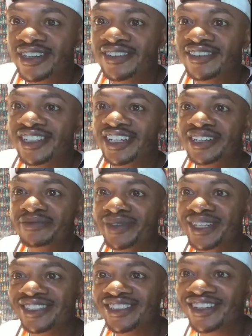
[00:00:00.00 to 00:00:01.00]
Every time the
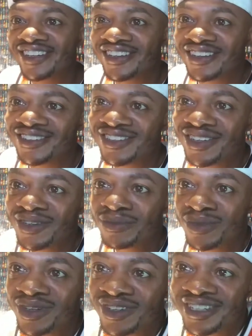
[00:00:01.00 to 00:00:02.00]
beat starts off slow,
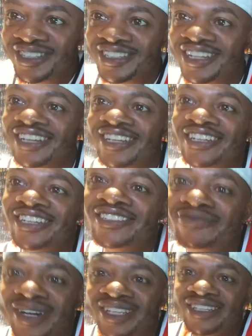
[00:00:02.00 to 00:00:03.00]
bro, it's like it's
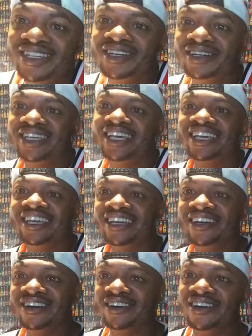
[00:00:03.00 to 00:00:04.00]
about to kick
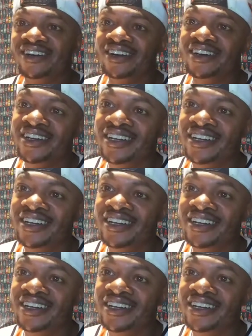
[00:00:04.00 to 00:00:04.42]
in hard.